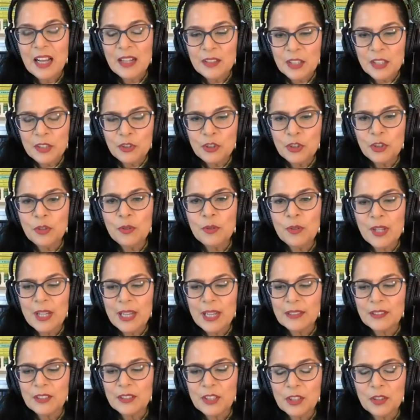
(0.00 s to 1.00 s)
Now, did you
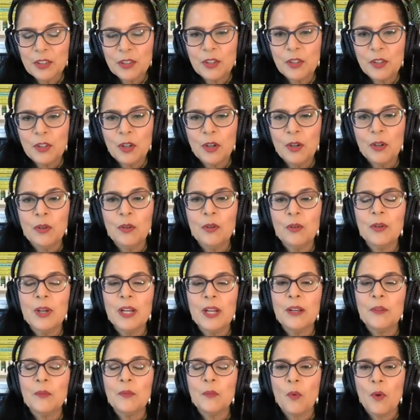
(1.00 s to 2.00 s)
get to go
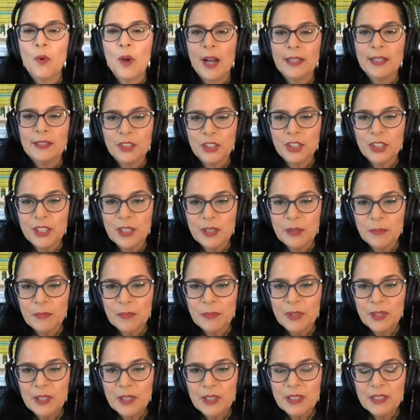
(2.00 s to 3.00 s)
and watch
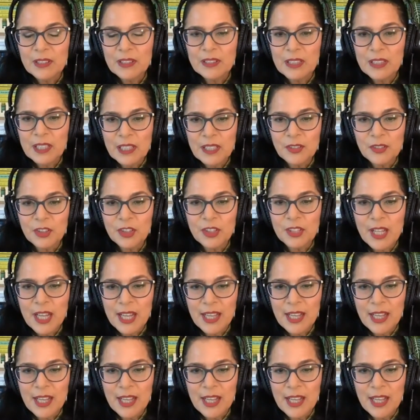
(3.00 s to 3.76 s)
him teach